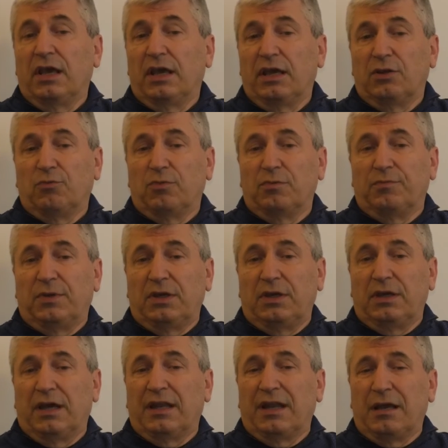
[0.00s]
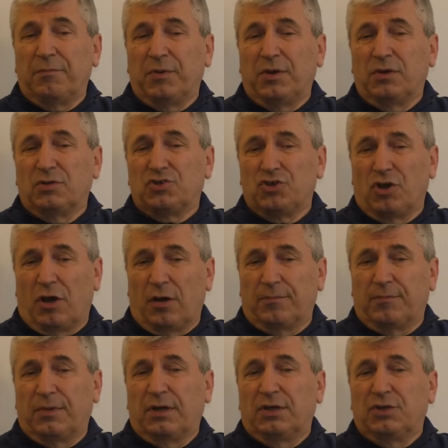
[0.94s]
it will be an uphill
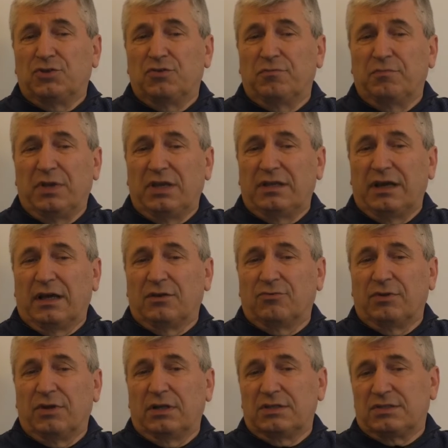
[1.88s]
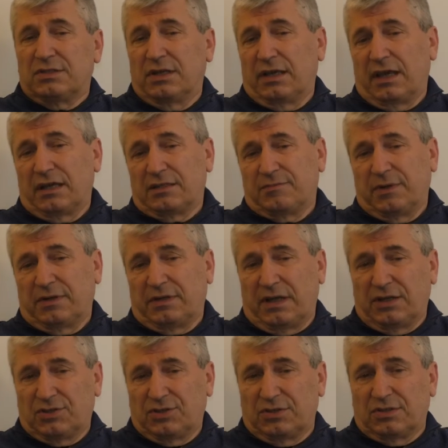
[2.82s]
job to meet unrealistic
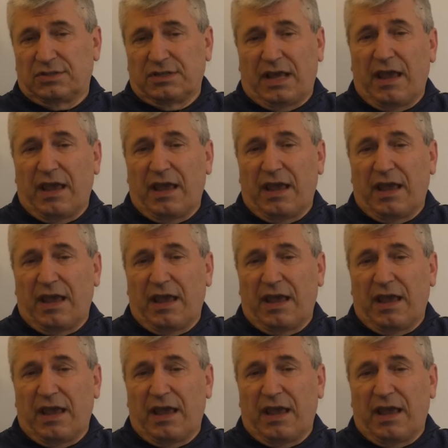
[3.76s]
expectations.